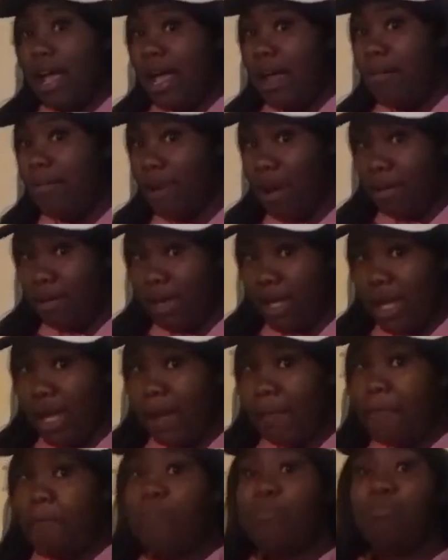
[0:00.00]
in public.
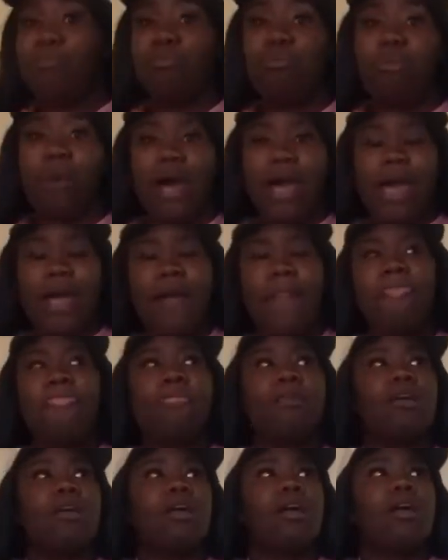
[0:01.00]
But
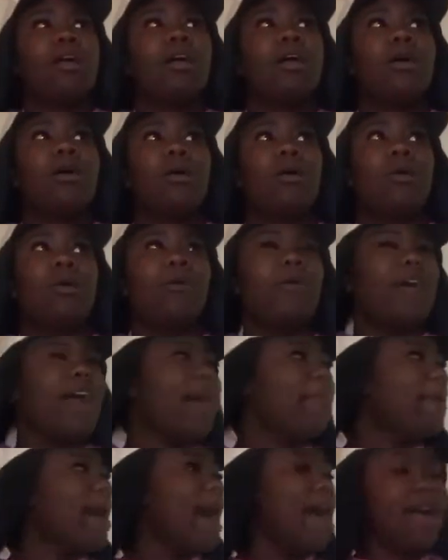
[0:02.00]
when we
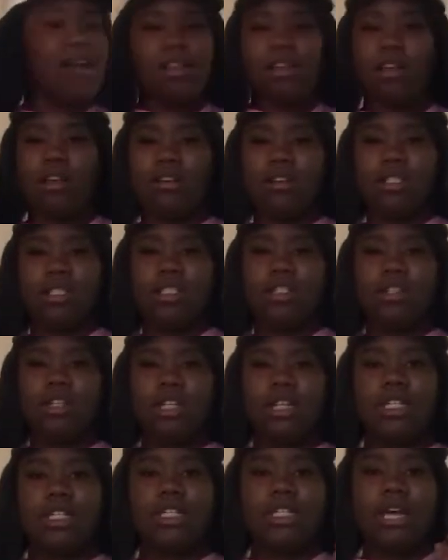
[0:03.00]
got behind closed
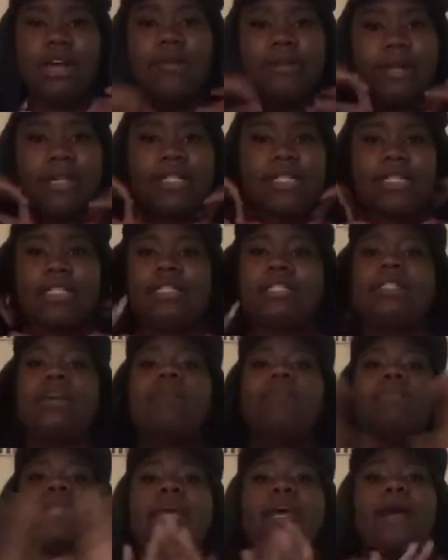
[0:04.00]
doors, it was
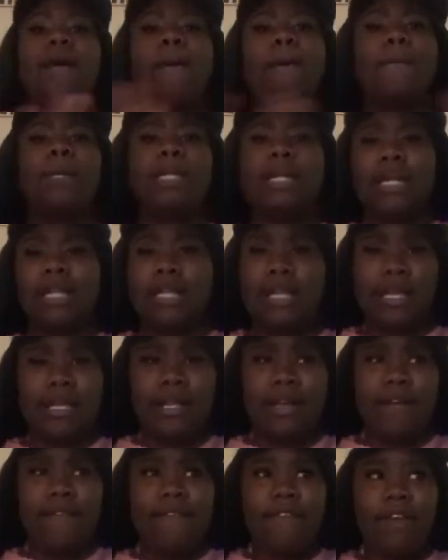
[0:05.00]
something completely
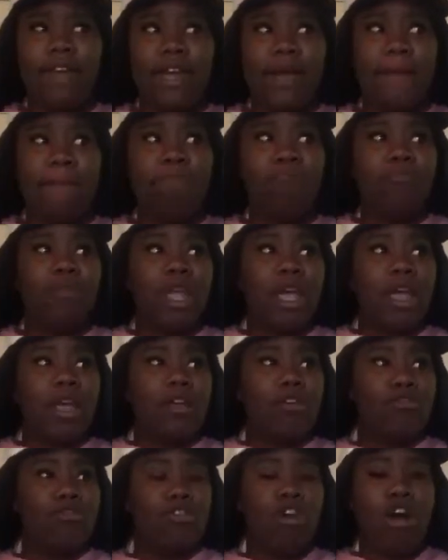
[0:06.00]
different.
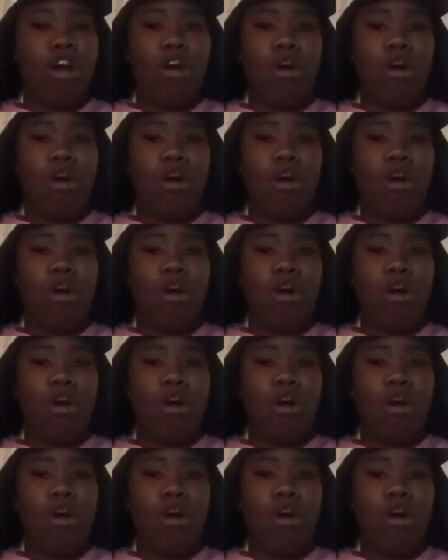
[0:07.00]
We